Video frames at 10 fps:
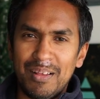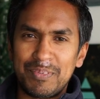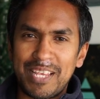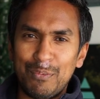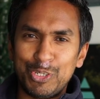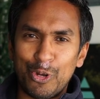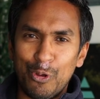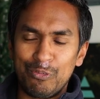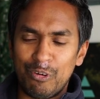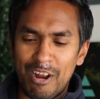sandwich it
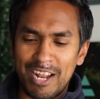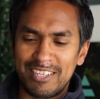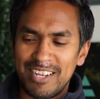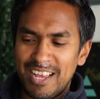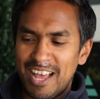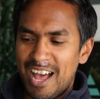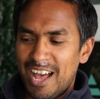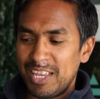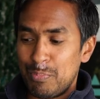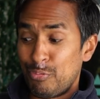over, and
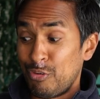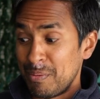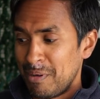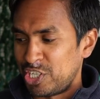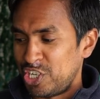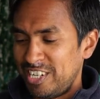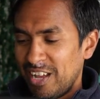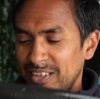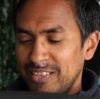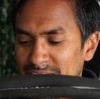you're pretty much
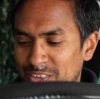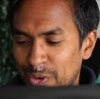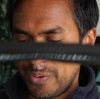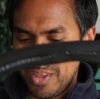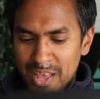done. So